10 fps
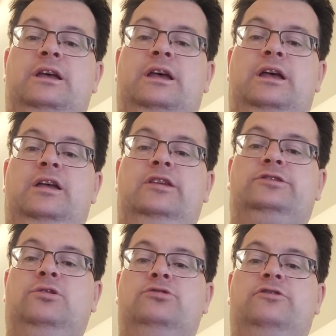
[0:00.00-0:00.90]
uh,
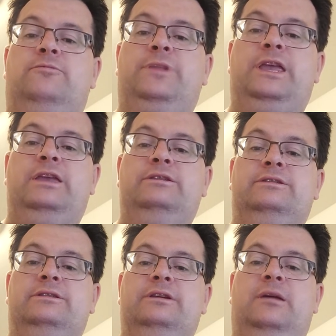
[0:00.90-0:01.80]
Soldier of
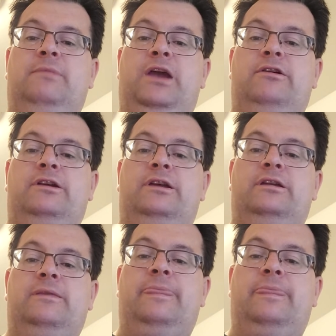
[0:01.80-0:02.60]
Peace, America